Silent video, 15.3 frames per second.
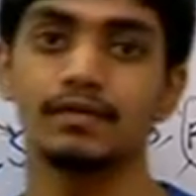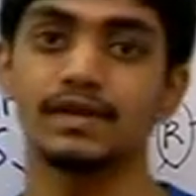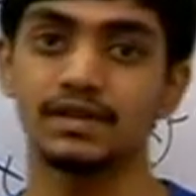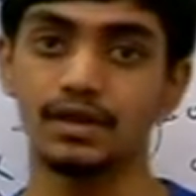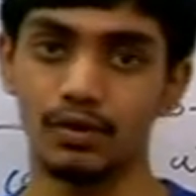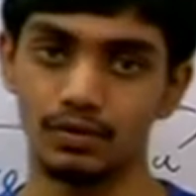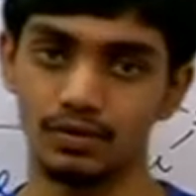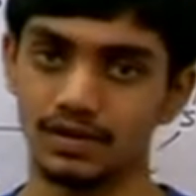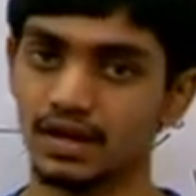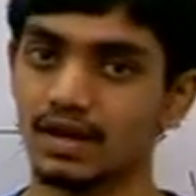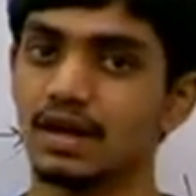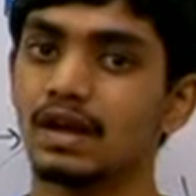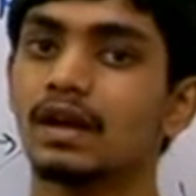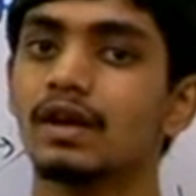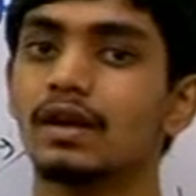without the
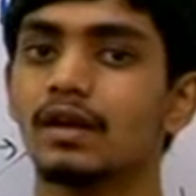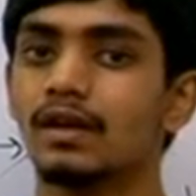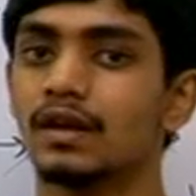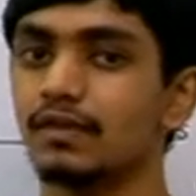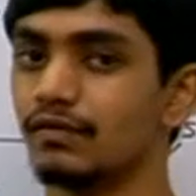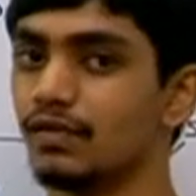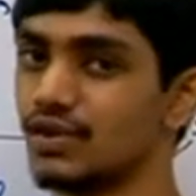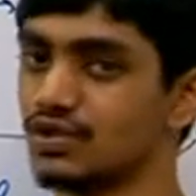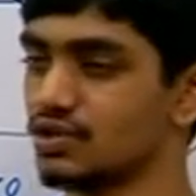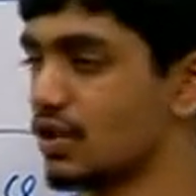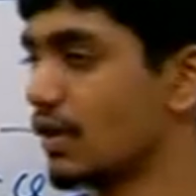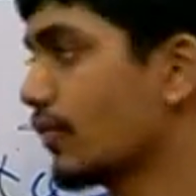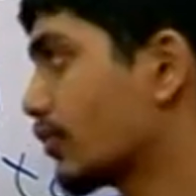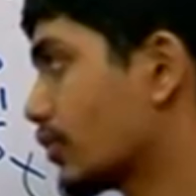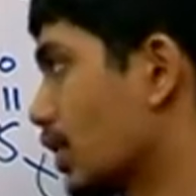inversion of